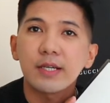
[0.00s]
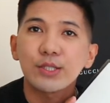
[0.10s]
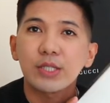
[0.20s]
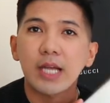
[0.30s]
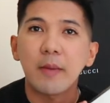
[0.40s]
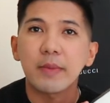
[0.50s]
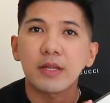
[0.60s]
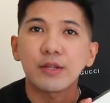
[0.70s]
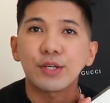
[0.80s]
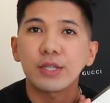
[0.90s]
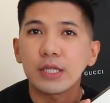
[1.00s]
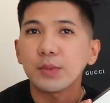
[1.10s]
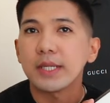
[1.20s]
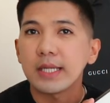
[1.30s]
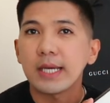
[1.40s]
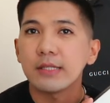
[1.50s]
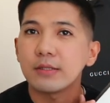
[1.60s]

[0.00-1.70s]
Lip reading: Fashion Capital 1328.